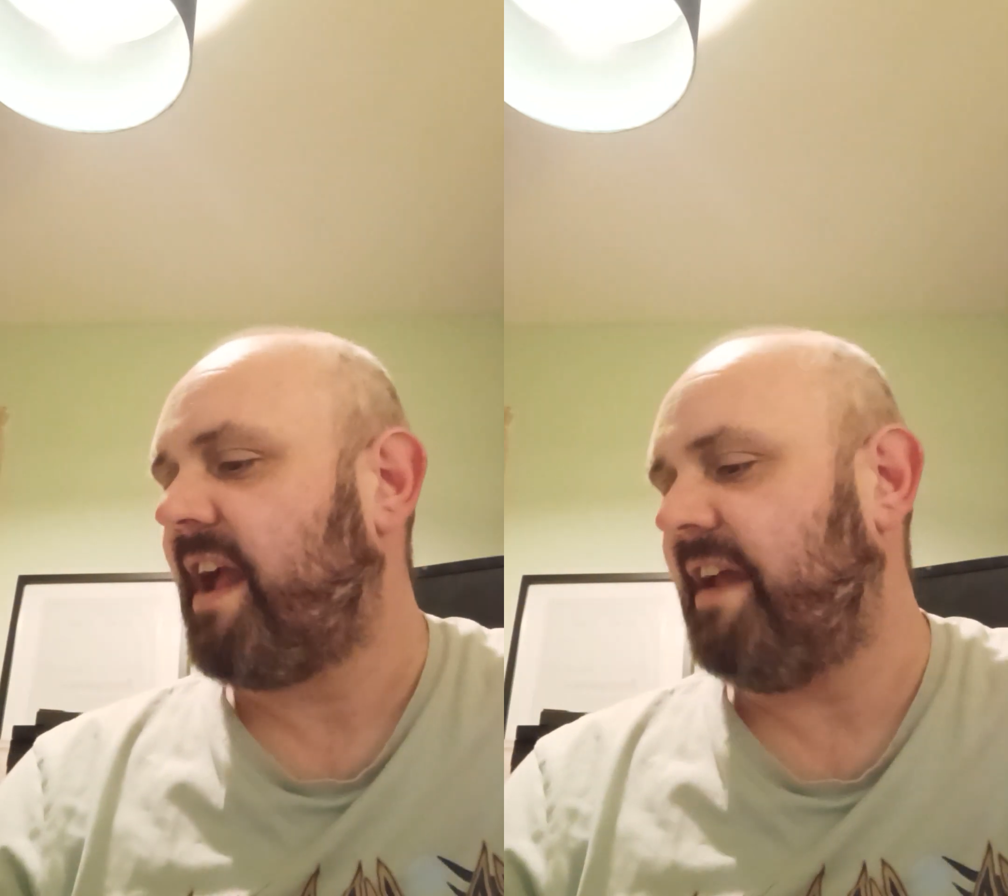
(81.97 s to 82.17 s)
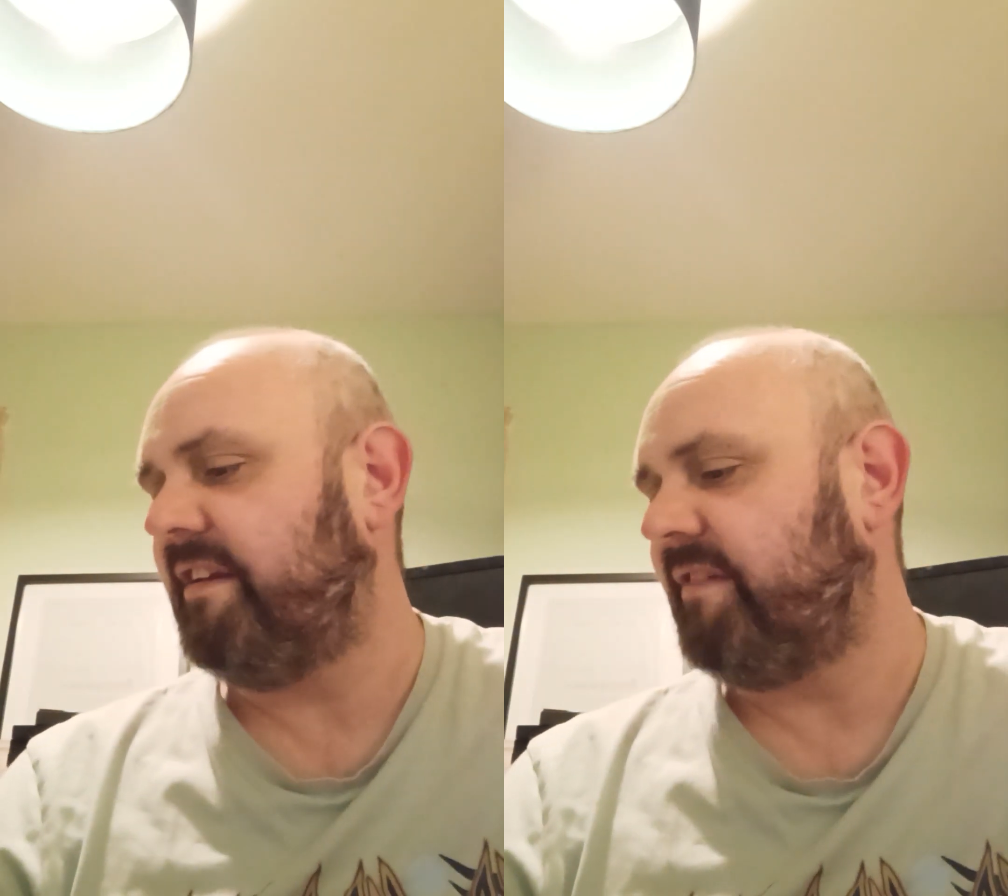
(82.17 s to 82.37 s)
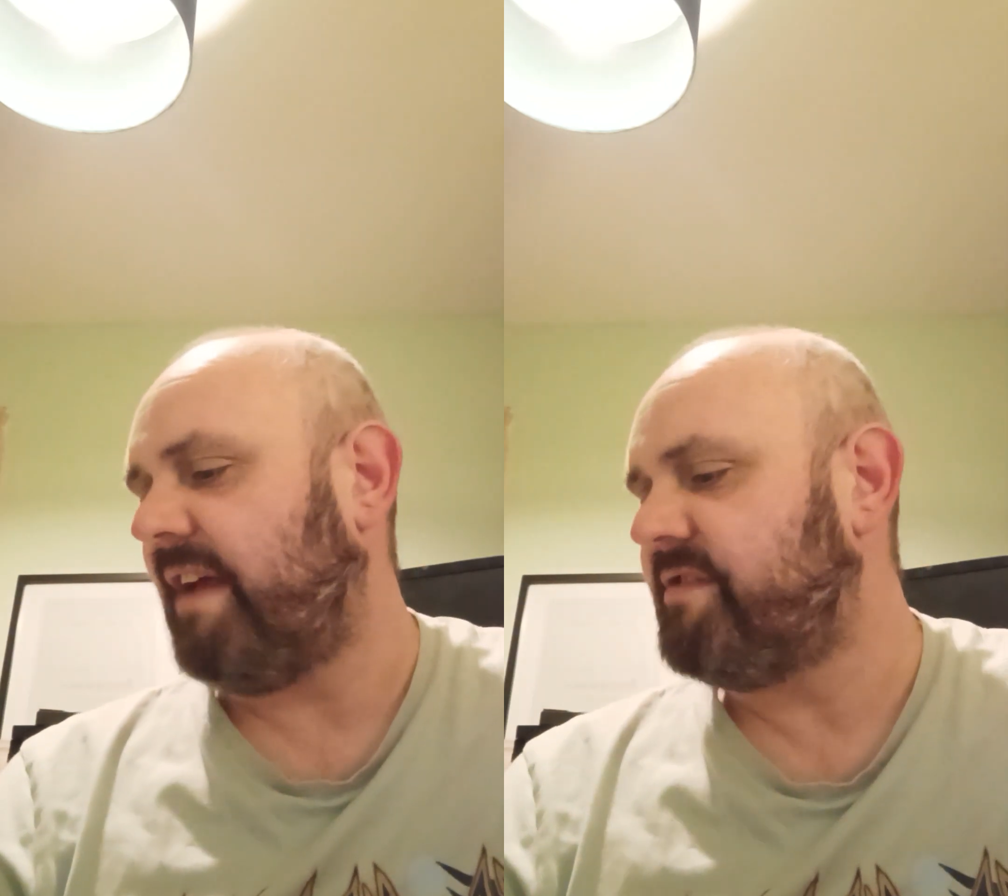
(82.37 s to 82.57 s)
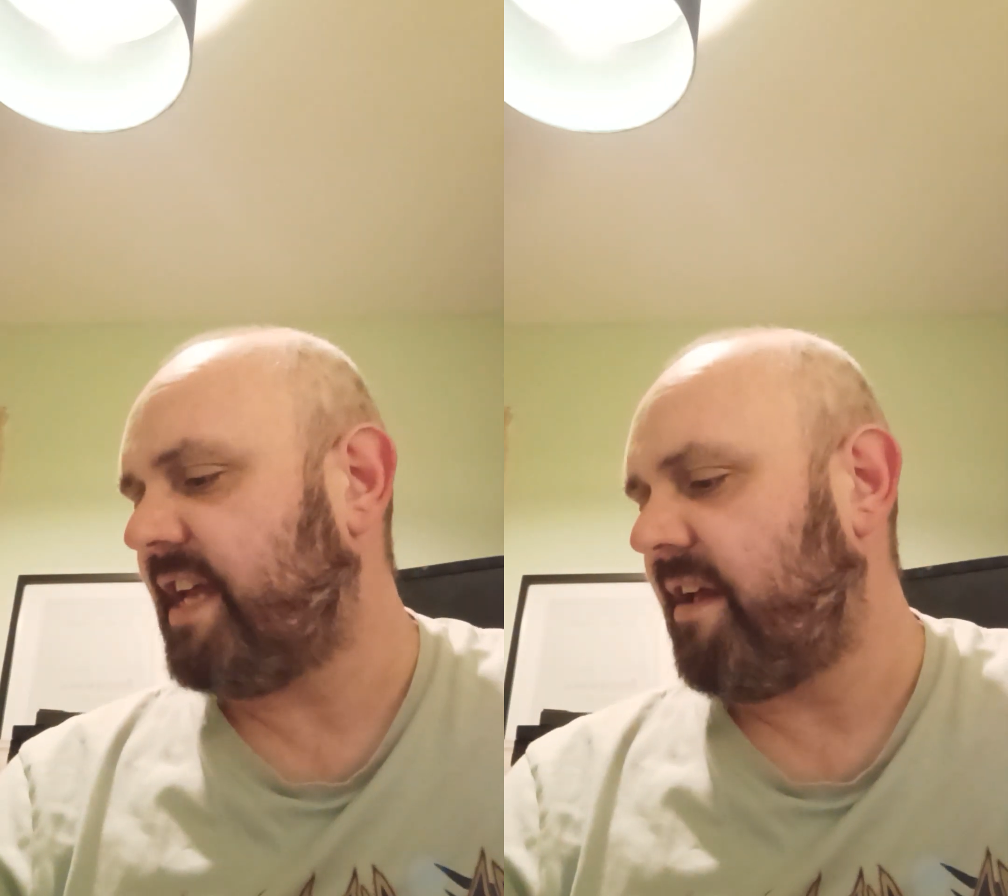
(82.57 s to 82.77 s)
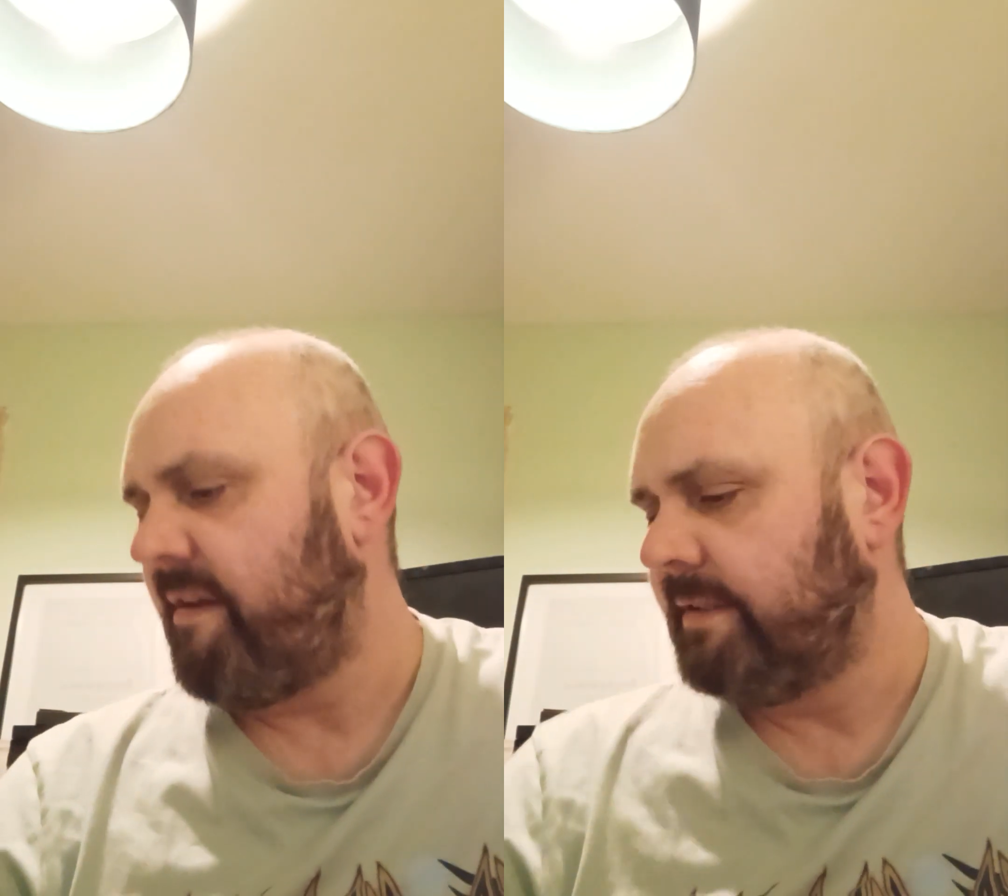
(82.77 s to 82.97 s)
kind of
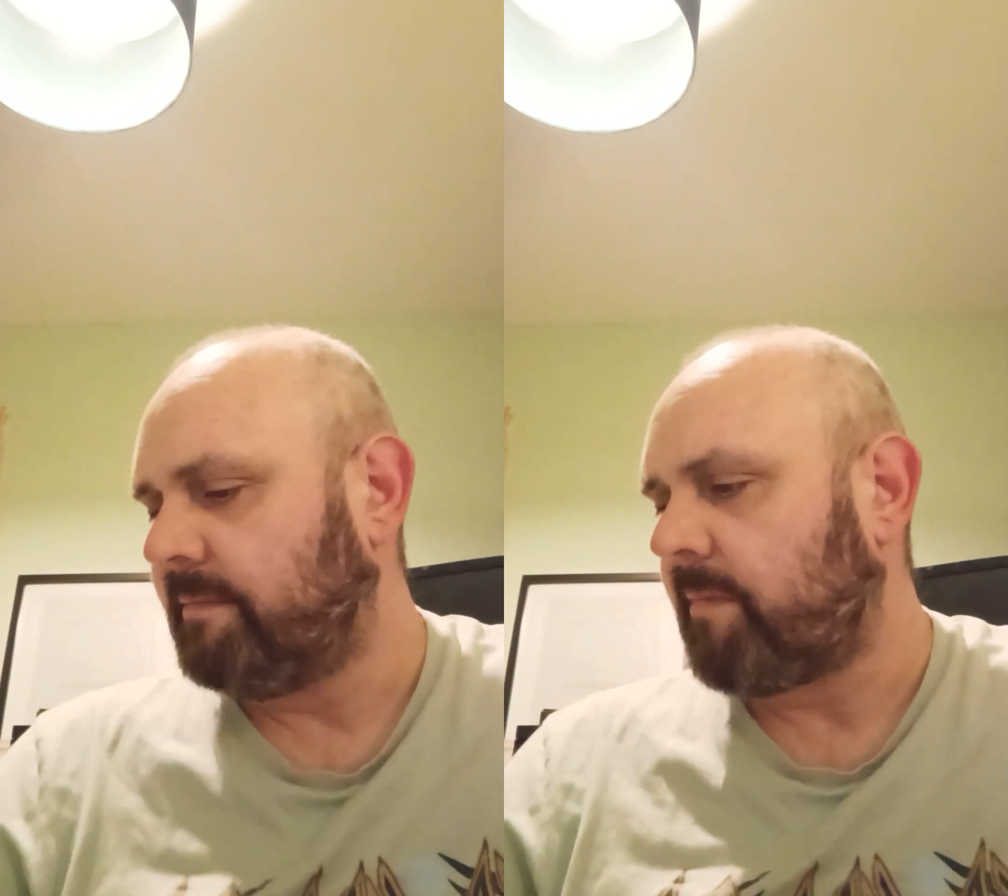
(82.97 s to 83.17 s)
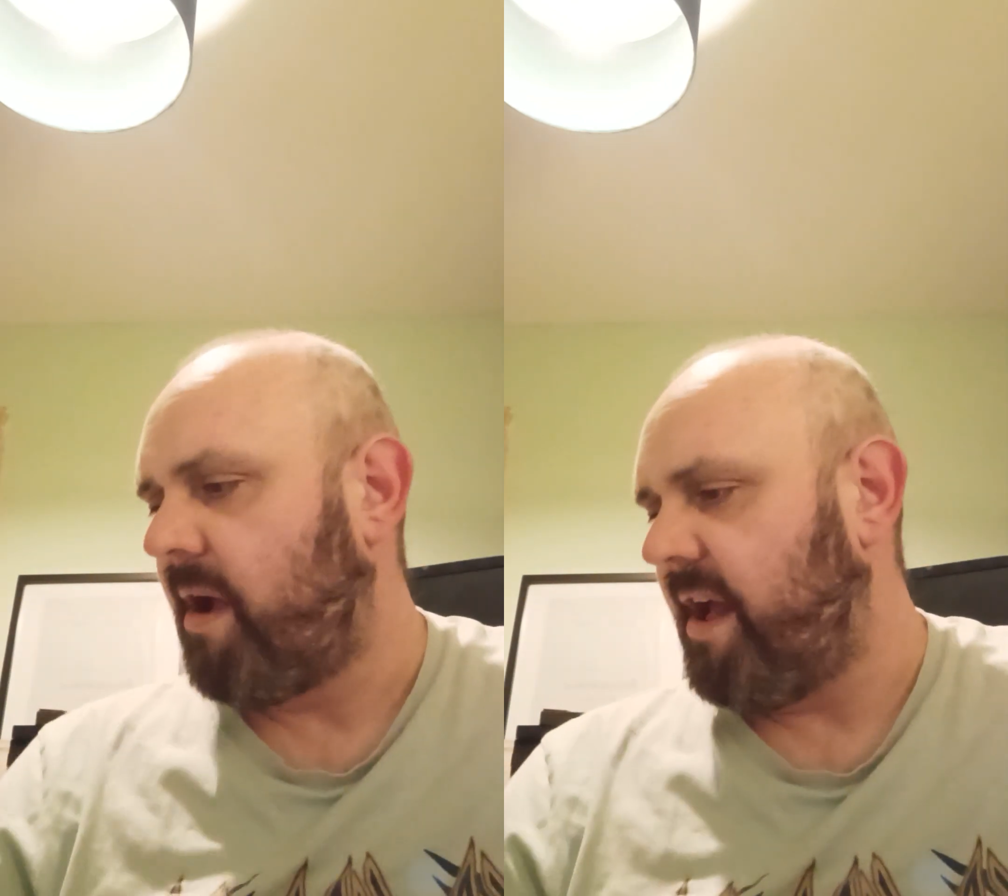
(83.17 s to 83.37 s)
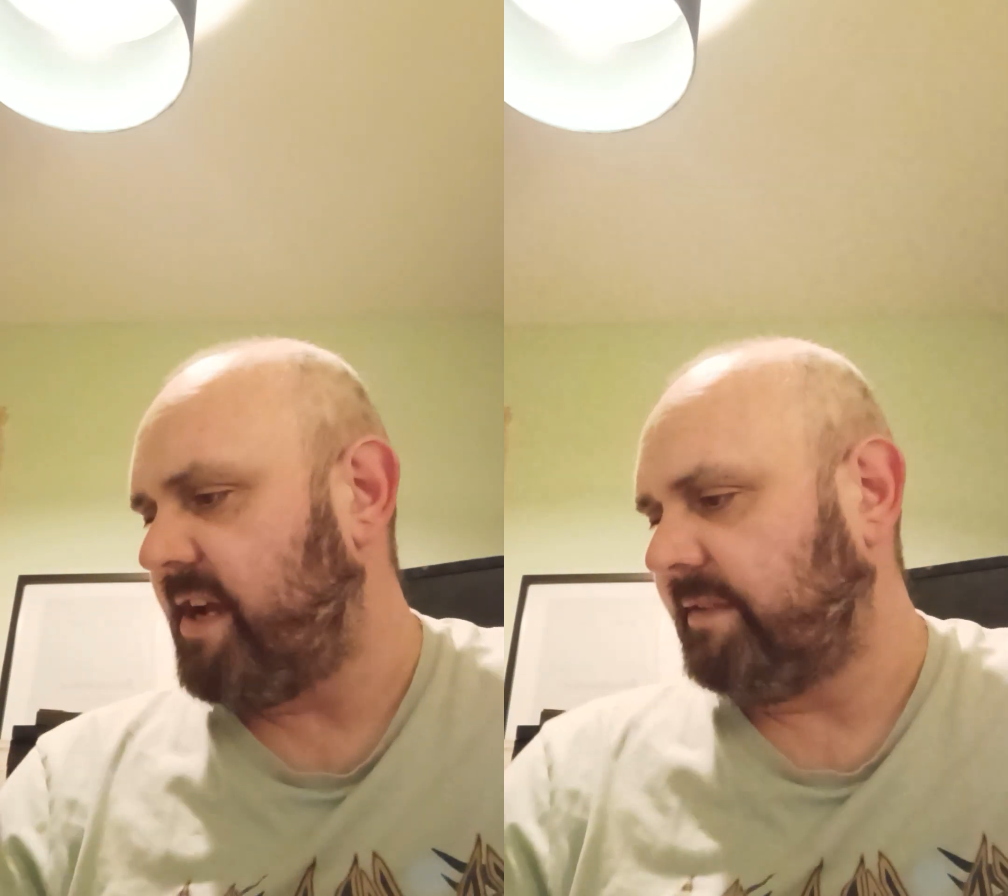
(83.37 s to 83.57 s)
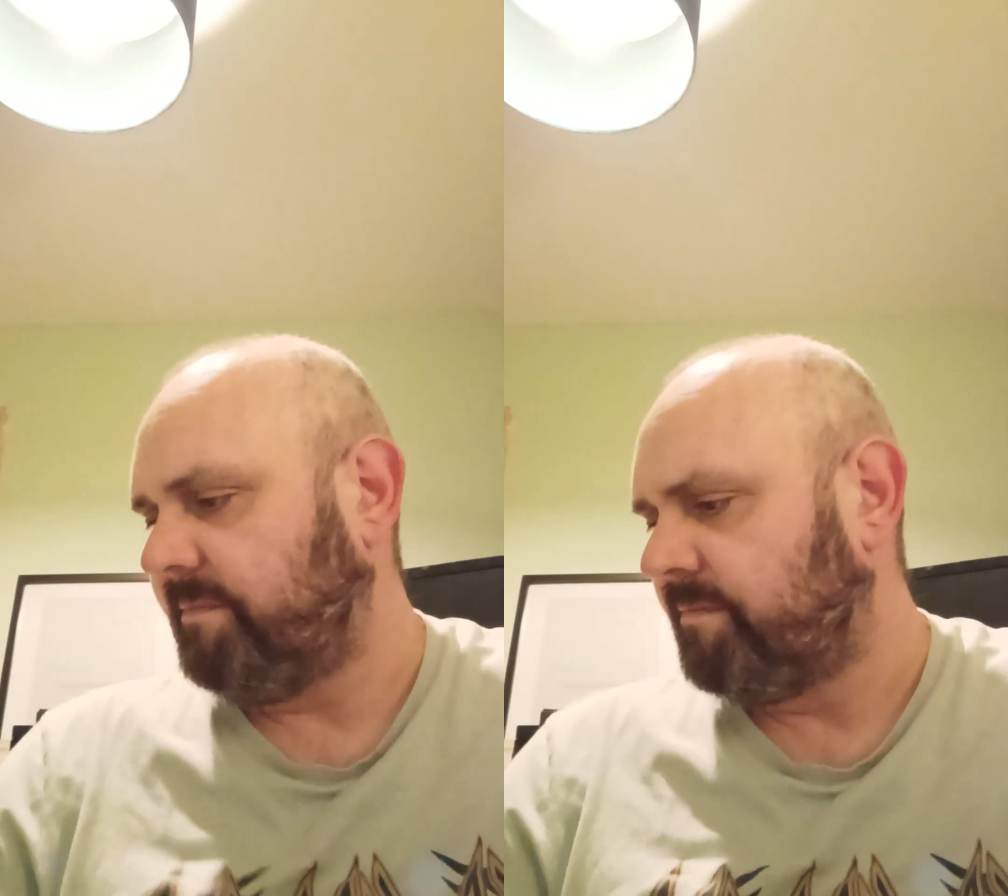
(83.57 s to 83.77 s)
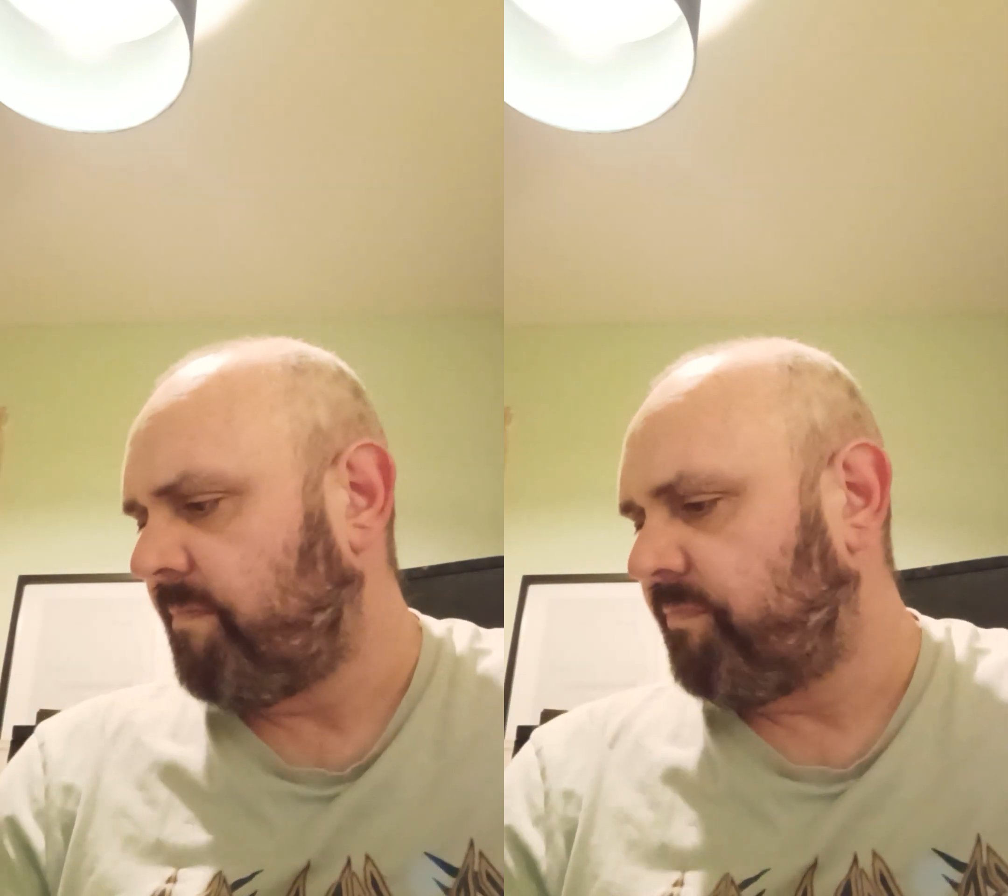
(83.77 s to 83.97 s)
lifestyle. A